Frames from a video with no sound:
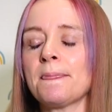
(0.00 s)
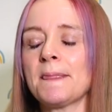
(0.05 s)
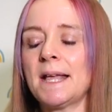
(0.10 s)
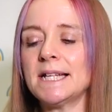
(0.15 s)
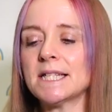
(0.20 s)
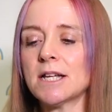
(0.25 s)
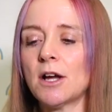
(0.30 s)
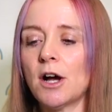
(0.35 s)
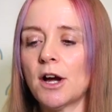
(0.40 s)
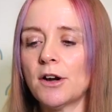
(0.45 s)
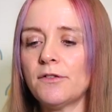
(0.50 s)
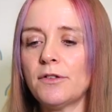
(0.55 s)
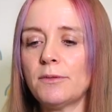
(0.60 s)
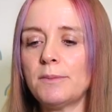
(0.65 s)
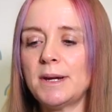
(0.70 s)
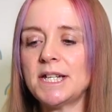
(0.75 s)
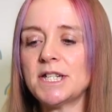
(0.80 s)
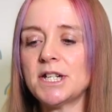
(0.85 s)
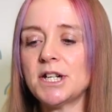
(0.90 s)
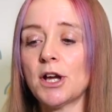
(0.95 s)
It's hard for
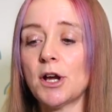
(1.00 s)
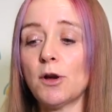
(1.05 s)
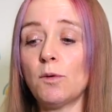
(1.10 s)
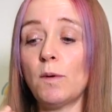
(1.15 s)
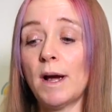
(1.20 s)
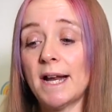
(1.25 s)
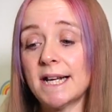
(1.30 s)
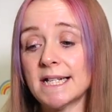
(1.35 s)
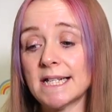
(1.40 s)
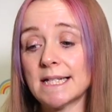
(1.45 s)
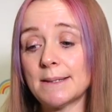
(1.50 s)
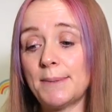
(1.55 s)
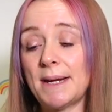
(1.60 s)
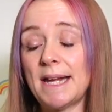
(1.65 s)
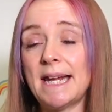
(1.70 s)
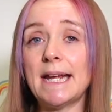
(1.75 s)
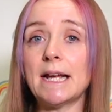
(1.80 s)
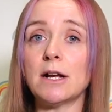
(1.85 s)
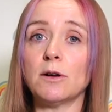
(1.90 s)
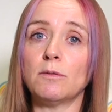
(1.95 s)
me to know when to
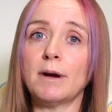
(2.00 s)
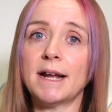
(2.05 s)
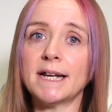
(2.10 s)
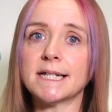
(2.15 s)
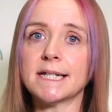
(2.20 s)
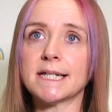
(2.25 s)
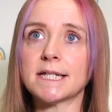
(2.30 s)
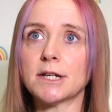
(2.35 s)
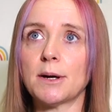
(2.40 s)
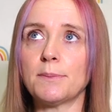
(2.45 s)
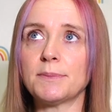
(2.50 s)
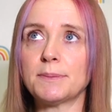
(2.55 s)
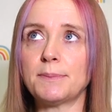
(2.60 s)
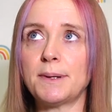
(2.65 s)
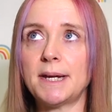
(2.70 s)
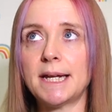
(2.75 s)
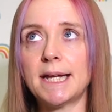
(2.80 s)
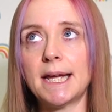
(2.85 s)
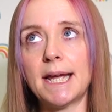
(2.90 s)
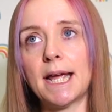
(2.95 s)
speak, when to stop
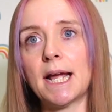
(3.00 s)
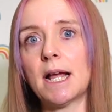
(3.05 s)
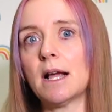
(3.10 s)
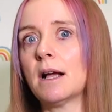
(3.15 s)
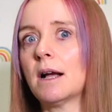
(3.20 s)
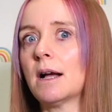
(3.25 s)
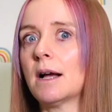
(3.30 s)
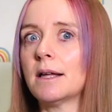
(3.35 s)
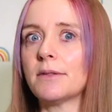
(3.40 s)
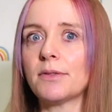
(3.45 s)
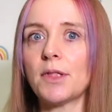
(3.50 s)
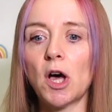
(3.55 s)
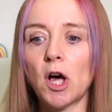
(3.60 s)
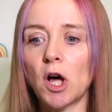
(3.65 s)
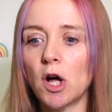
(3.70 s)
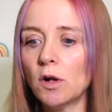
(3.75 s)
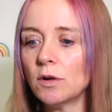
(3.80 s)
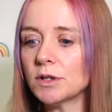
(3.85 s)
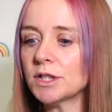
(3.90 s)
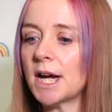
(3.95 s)
speaking. The
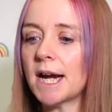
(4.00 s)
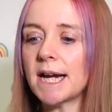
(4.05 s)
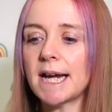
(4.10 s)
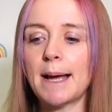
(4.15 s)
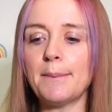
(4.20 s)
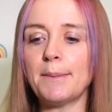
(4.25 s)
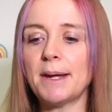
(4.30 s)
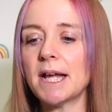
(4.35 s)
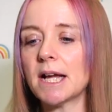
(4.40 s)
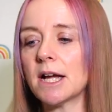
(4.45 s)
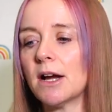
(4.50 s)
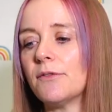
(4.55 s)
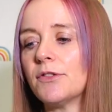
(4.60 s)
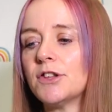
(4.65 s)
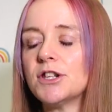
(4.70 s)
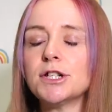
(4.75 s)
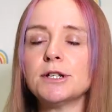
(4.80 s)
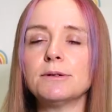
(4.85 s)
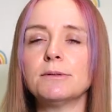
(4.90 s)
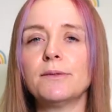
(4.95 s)
whole dynamic of
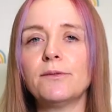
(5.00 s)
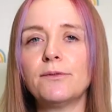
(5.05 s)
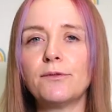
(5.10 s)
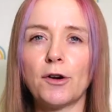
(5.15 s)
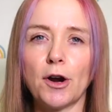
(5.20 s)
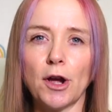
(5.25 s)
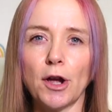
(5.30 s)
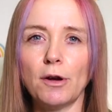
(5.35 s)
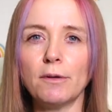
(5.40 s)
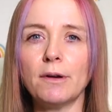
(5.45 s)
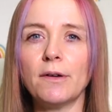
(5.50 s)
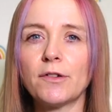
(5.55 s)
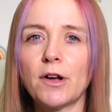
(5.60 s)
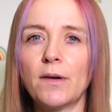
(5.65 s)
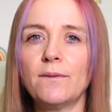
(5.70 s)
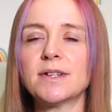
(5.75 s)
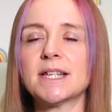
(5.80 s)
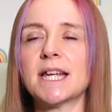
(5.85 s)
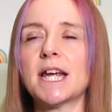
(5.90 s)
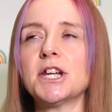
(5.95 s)
the to and fro of
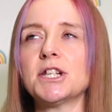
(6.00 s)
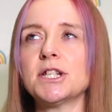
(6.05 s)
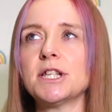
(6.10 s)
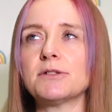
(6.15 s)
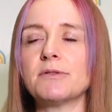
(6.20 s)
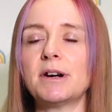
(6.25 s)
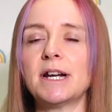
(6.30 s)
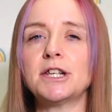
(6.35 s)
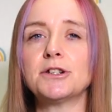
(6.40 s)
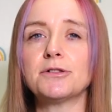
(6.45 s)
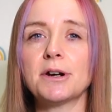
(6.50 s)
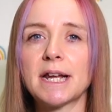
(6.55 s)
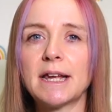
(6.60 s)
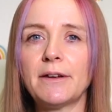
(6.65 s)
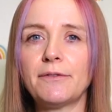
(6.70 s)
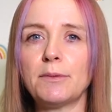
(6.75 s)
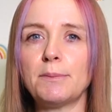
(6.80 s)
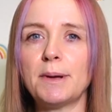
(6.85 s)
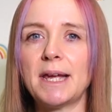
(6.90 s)
conversation is really tricky for